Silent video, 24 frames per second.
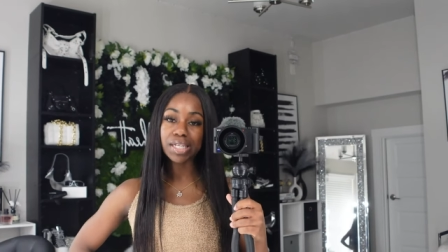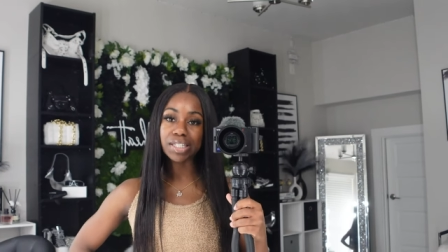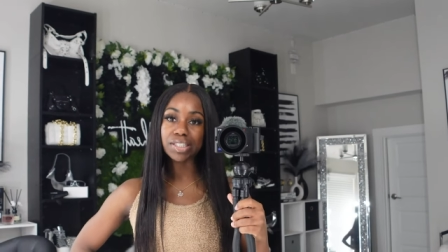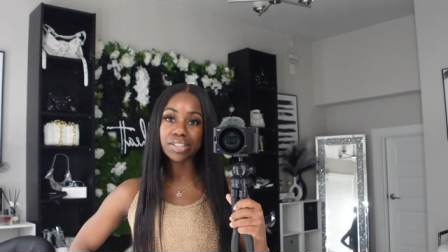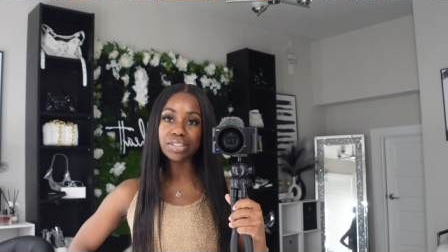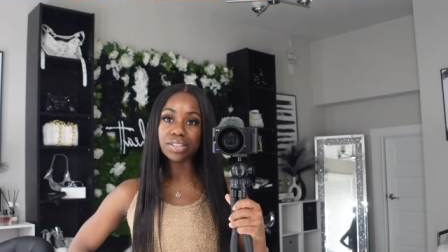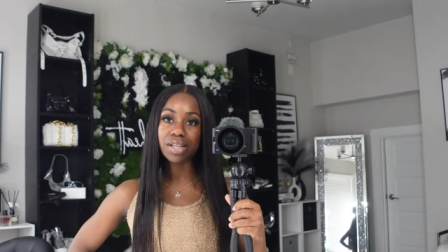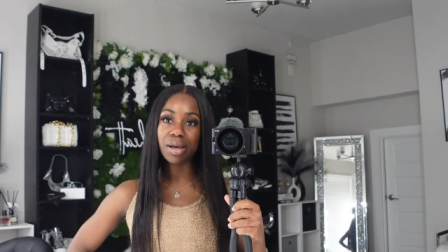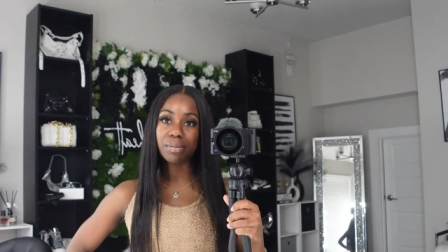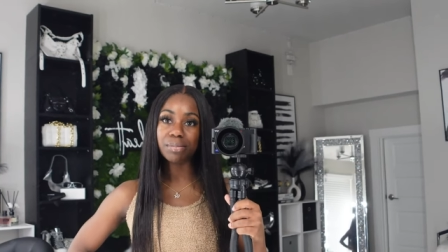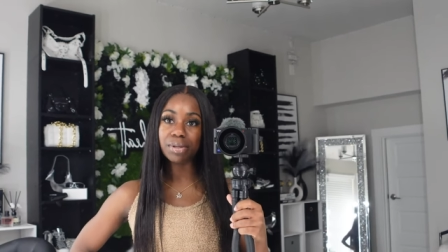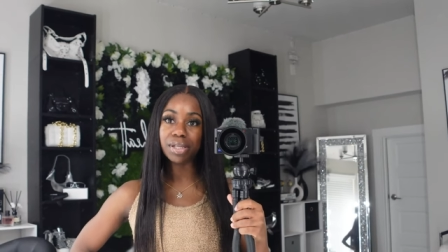I need to
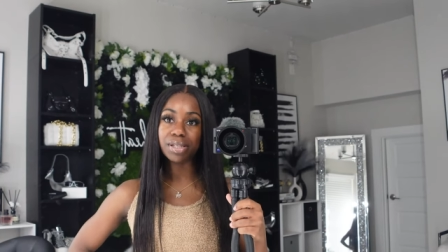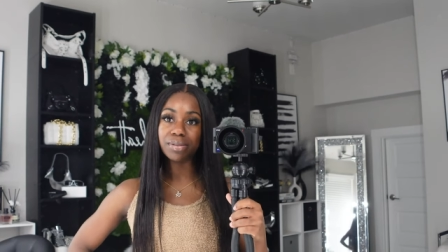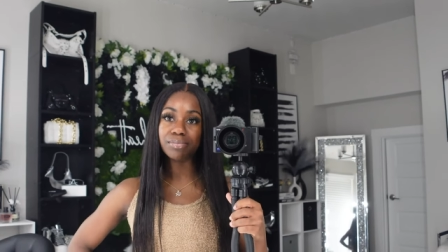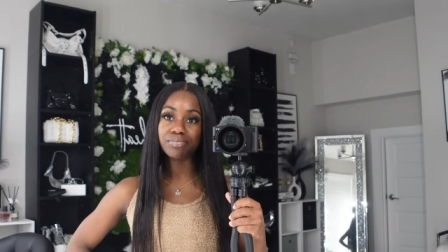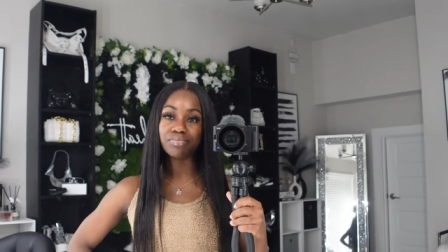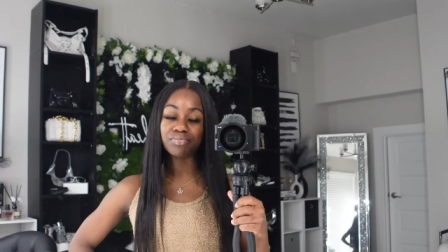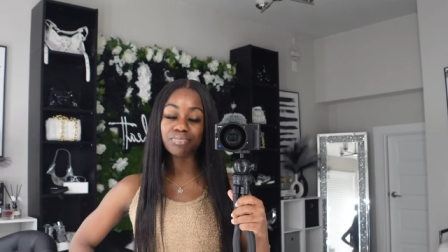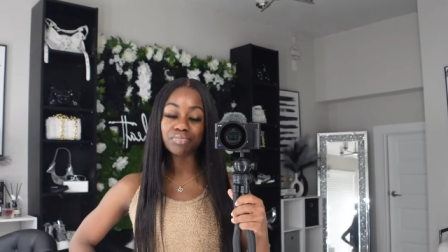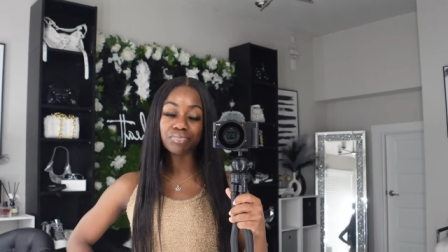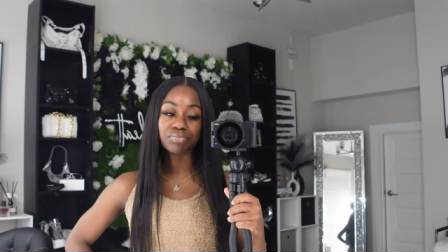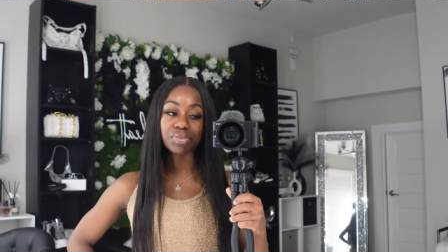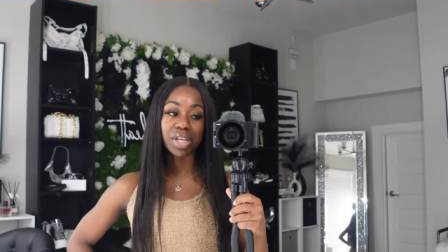stop that.
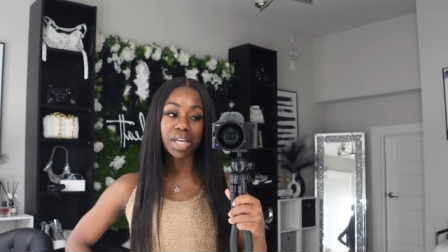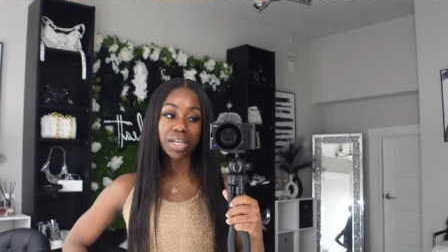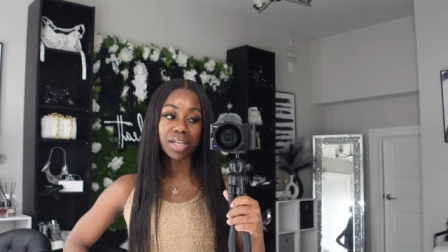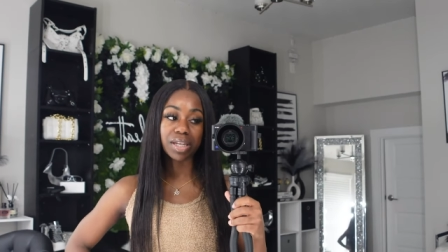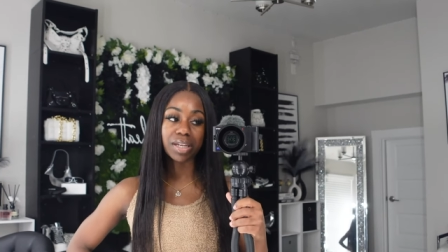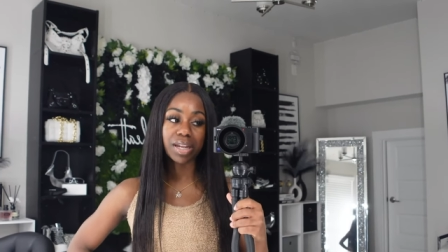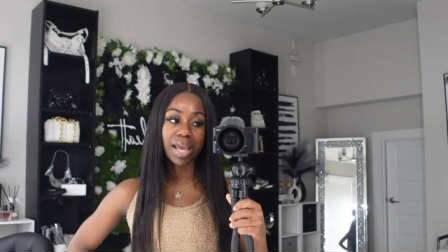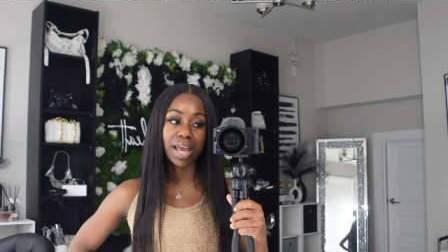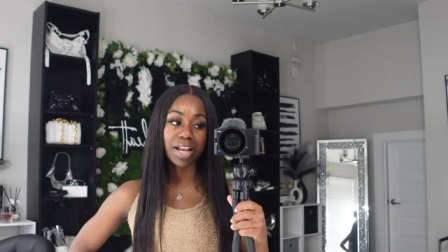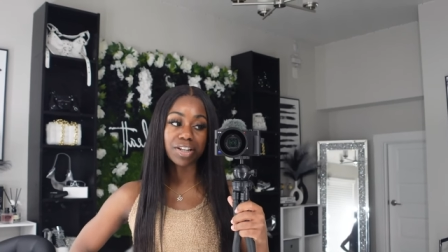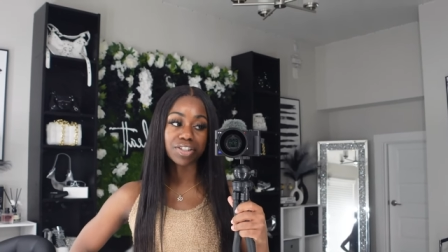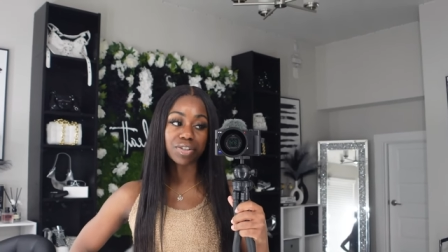I
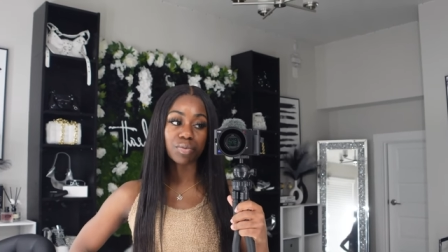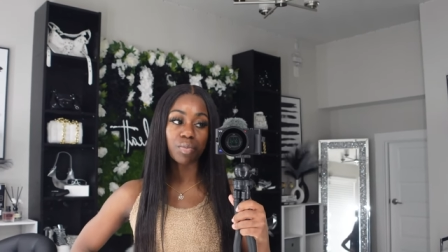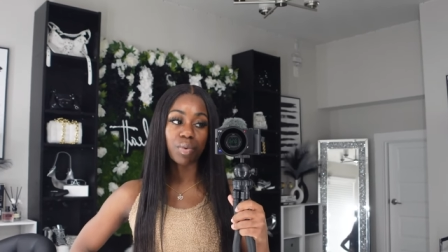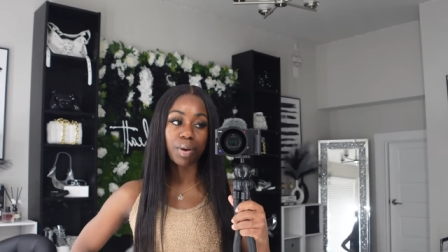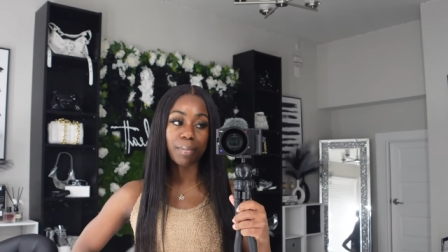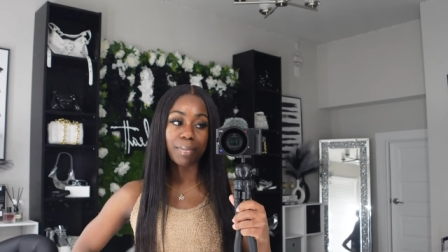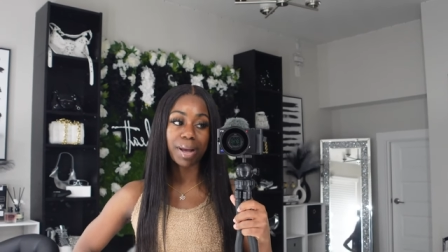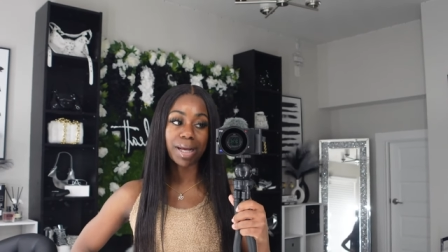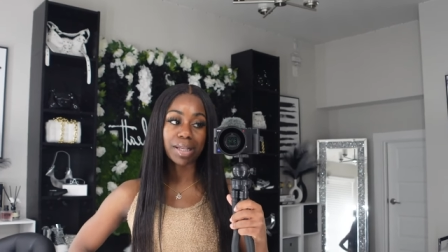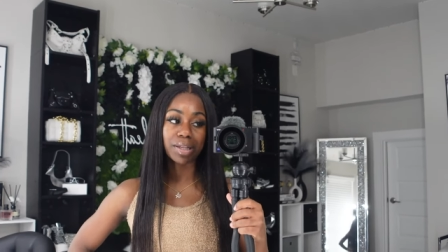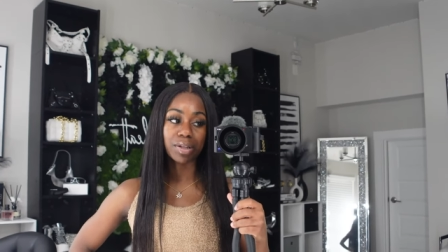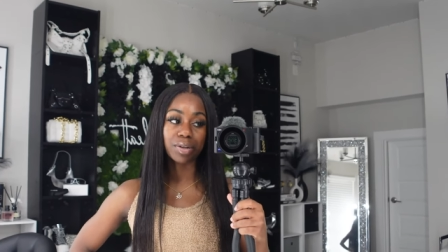need to actually
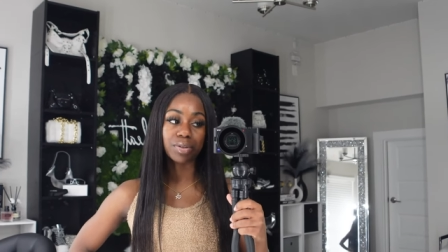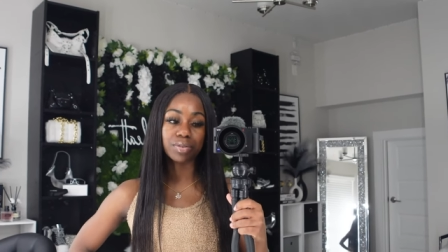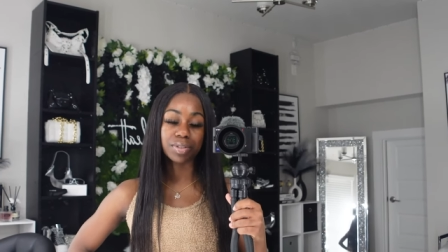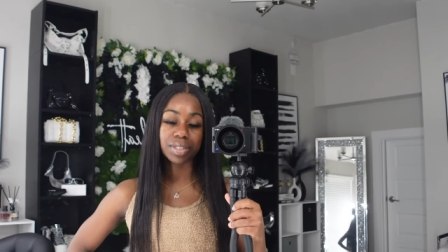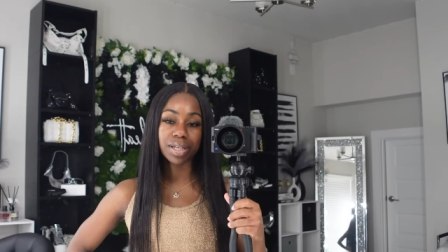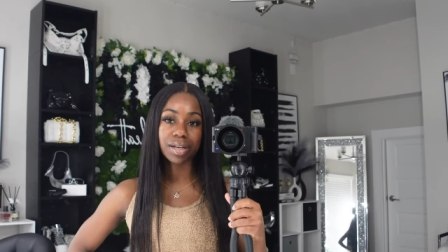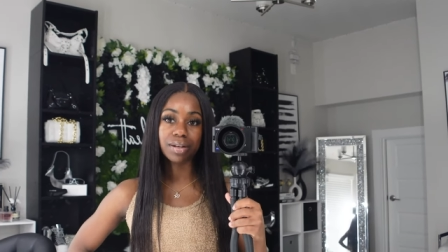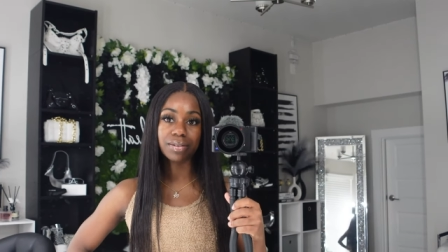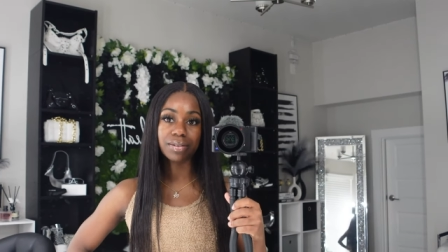wear my clothes